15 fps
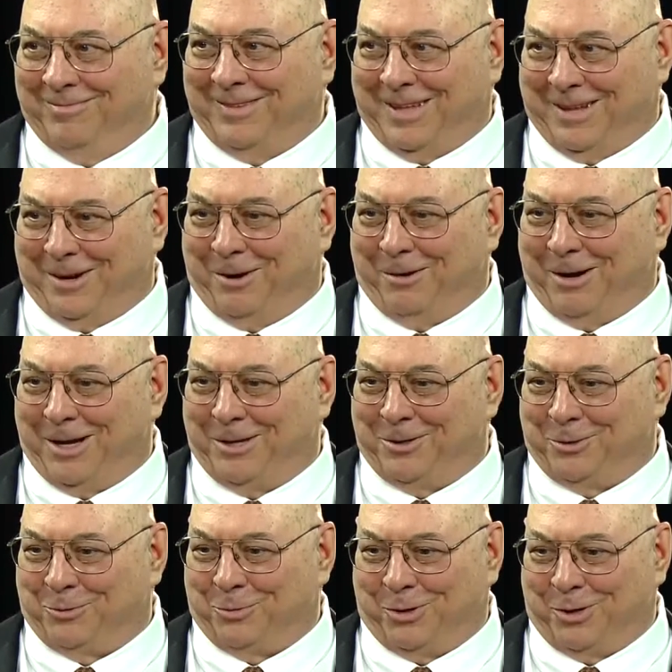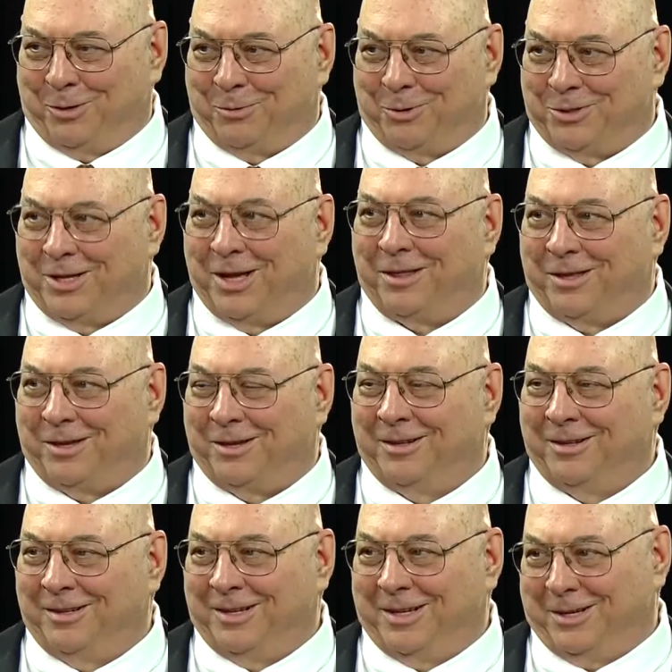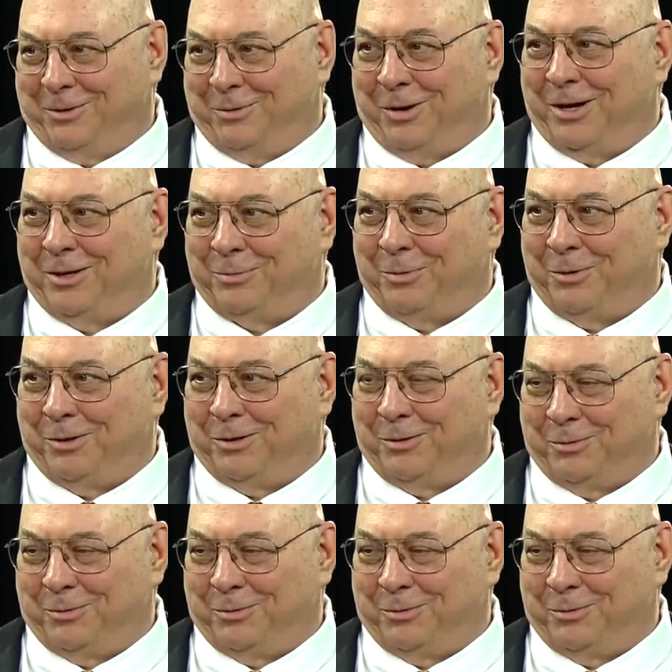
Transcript: in our ages where there was nothing in transport.